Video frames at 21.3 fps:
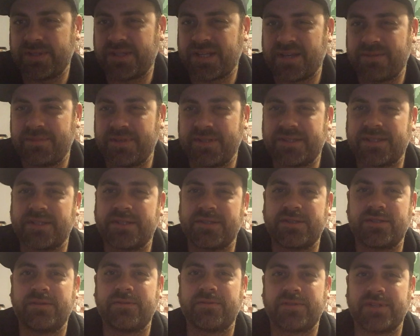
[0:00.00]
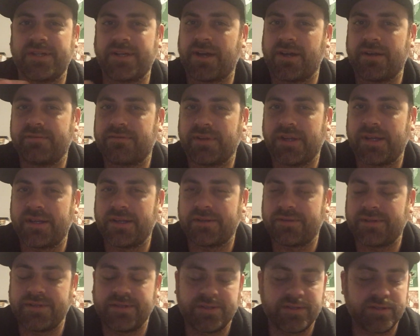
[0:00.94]
of the time these things do it to non-flying
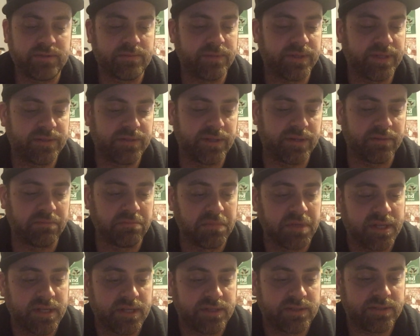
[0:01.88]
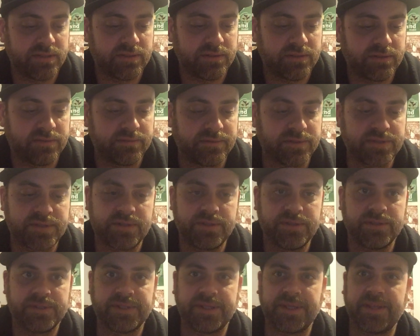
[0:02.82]
creatures, but so a little
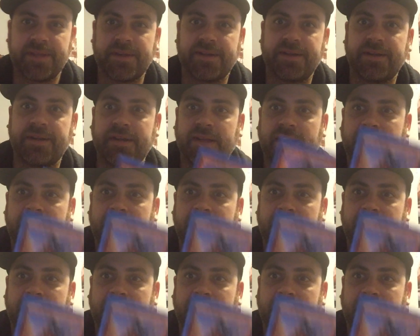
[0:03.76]
versatility there.